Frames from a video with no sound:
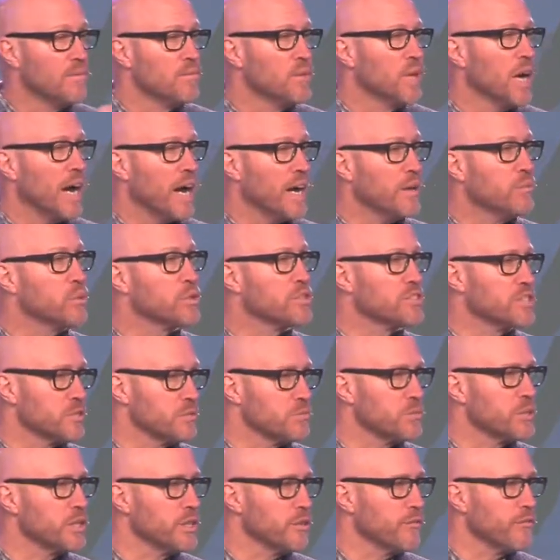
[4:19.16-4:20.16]
I, will
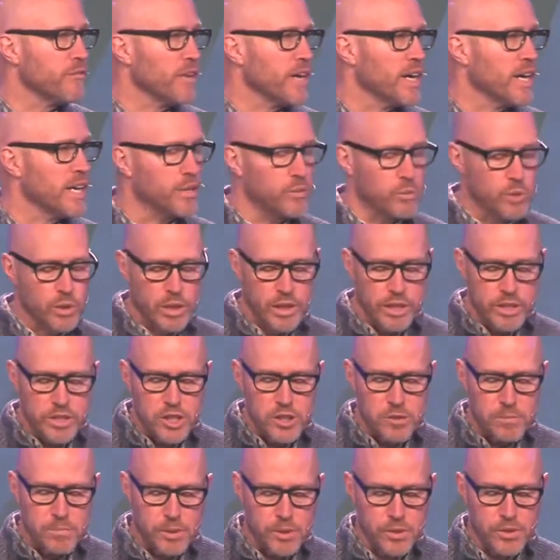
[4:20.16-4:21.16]
simply define a
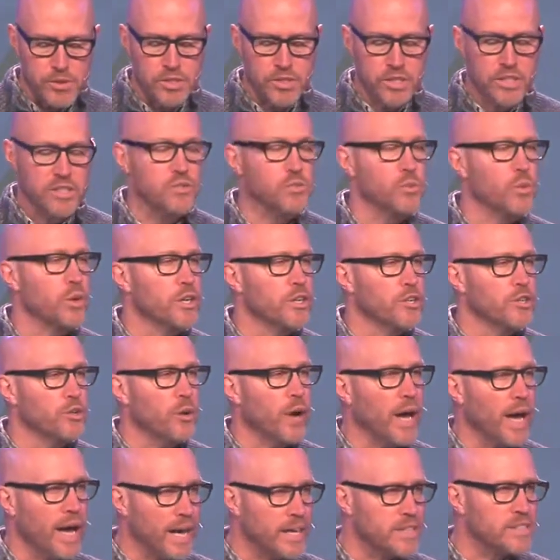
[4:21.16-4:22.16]
religious person is one who
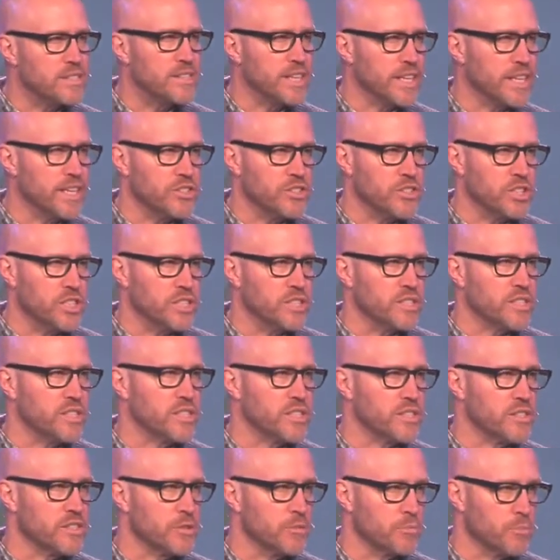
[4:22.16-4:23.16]
acts like Jesus
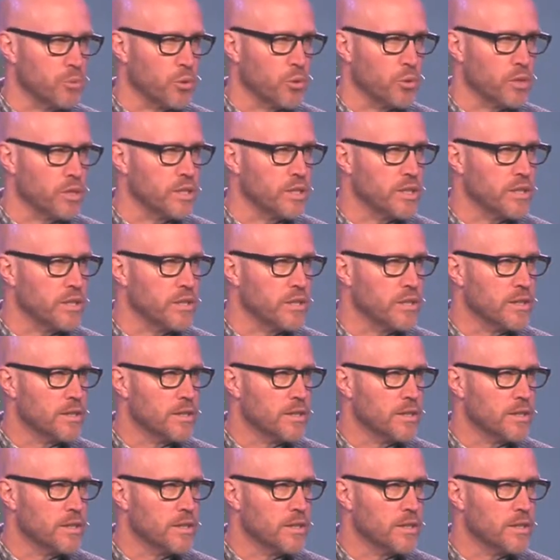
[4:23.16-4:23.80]
is important.